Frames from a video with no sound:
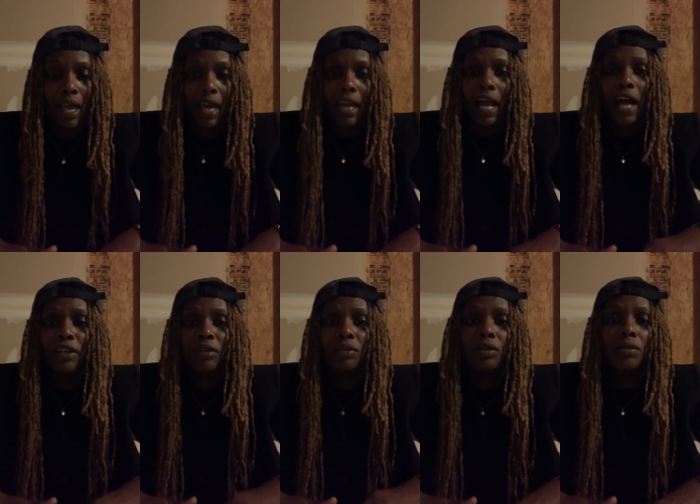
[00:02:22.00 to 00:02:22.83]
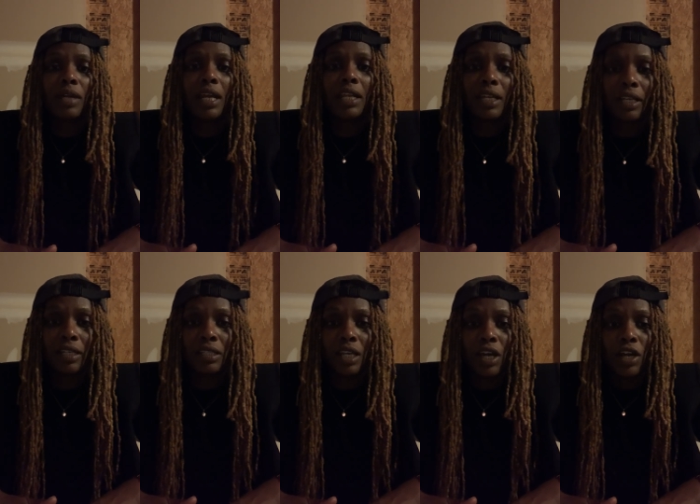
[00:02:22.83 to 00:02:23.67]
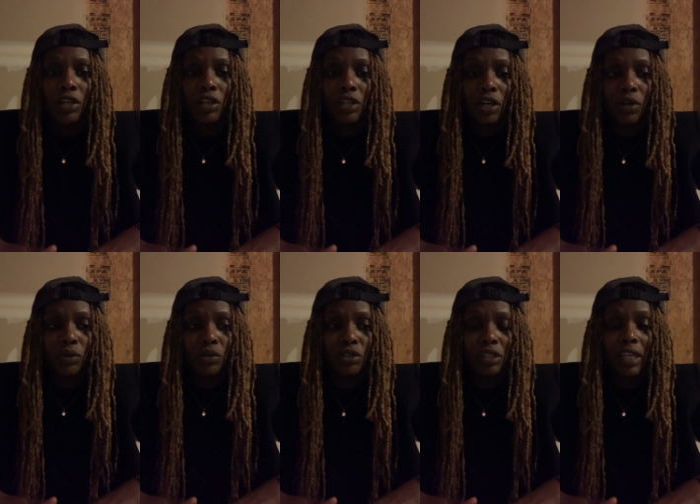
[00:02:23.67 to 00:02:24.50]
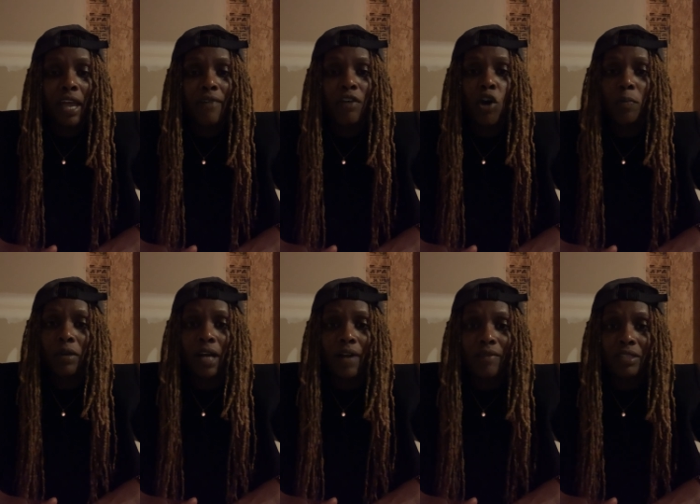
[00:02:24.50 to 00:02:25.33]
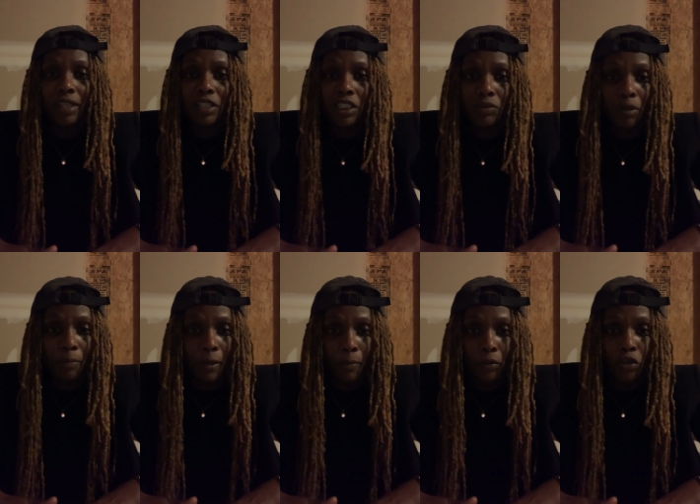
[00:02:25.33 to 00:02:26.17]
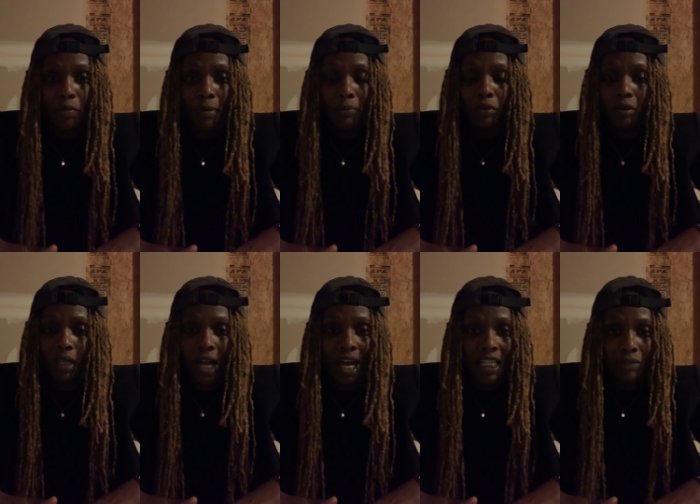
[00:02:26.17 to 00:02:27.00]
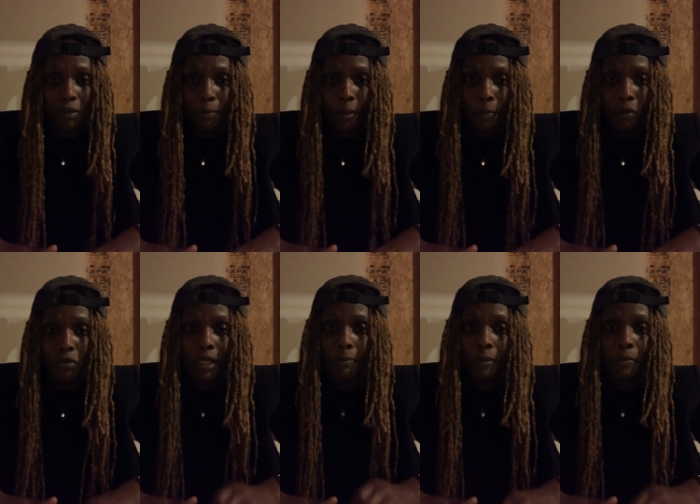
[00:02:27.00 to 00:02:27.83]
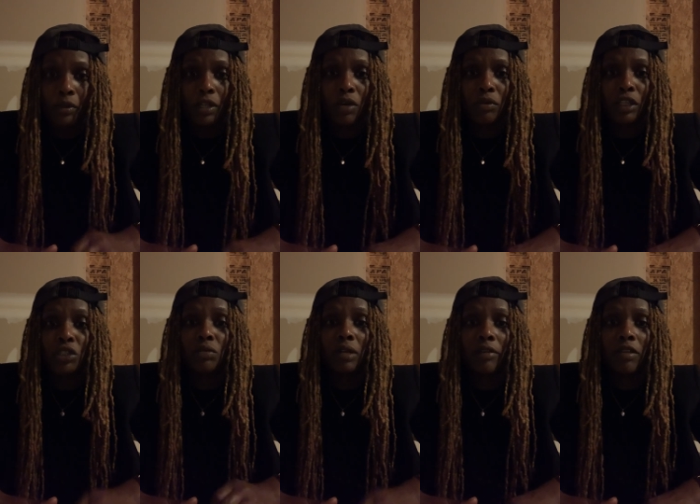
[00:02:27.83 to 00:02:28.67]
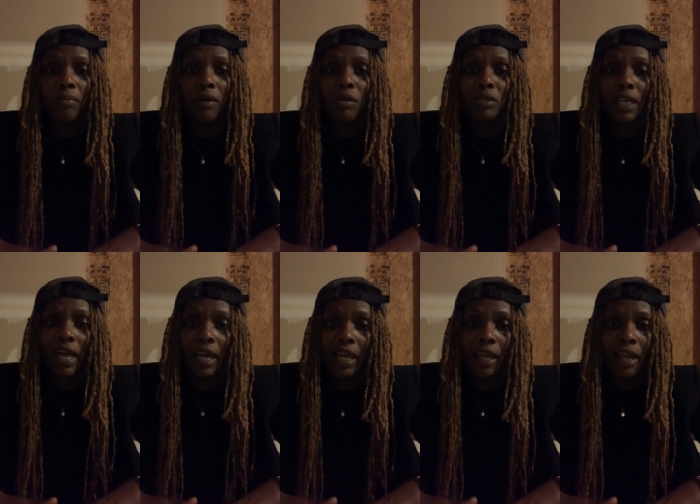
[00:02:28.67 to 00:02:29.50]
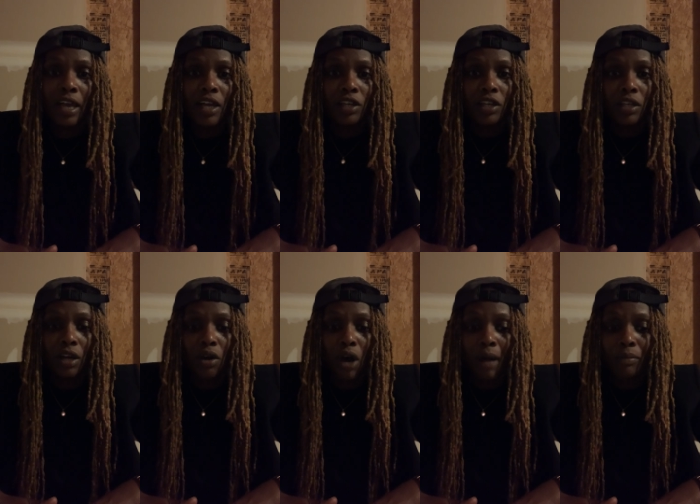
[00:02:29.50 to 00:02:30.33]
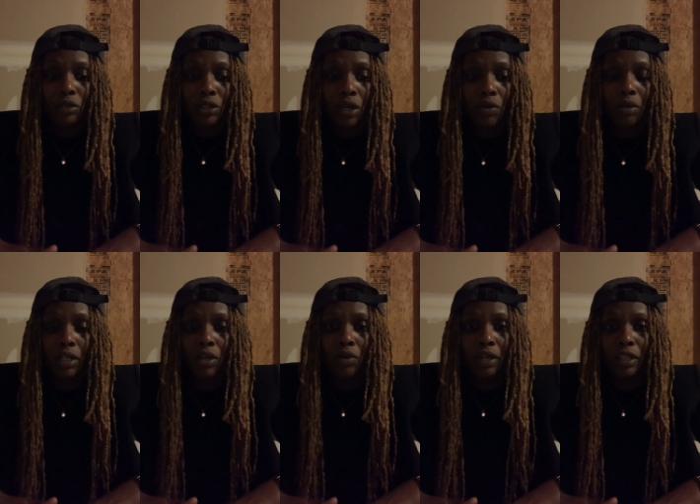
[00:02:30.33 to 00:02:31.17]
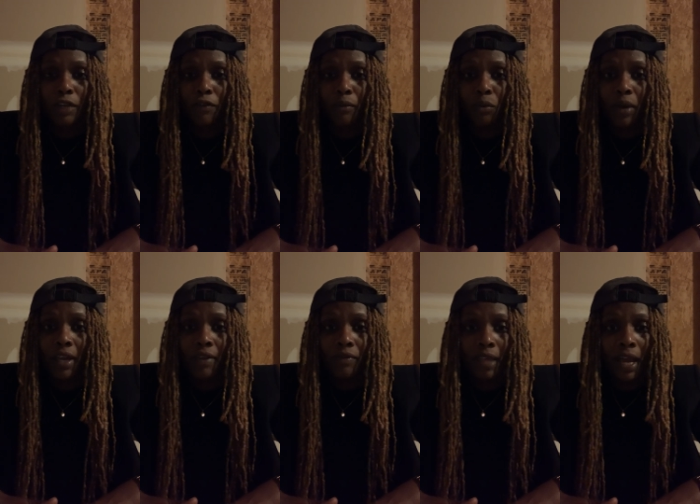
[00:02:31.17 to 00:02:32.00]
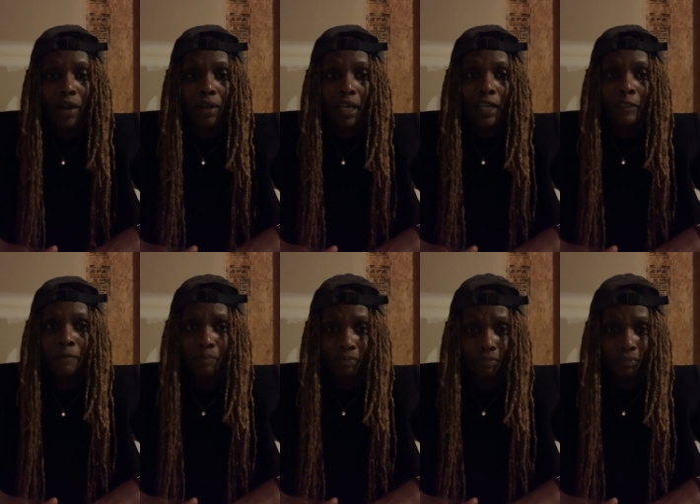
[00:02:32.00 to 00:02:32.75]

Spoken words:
And how you do that is, you just have open conversations with people. You be brutally honest with people. You let people know that you love the most. Hey, I'm totally on a different wave now. And